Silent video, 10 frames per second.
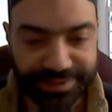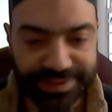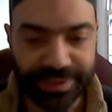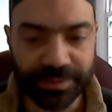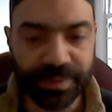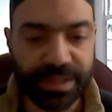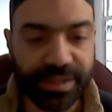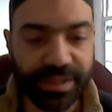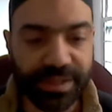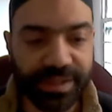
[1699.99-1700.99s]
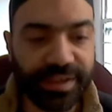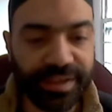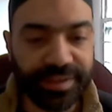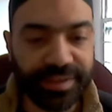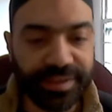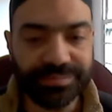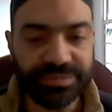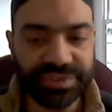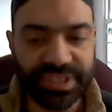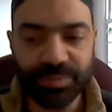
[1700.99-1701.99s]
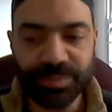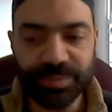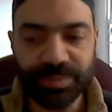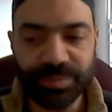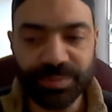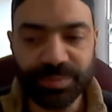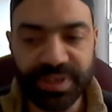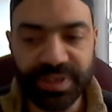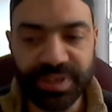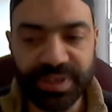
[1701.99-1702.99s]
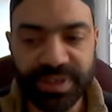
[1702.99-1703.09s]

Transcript: So, Jazakumullah khair.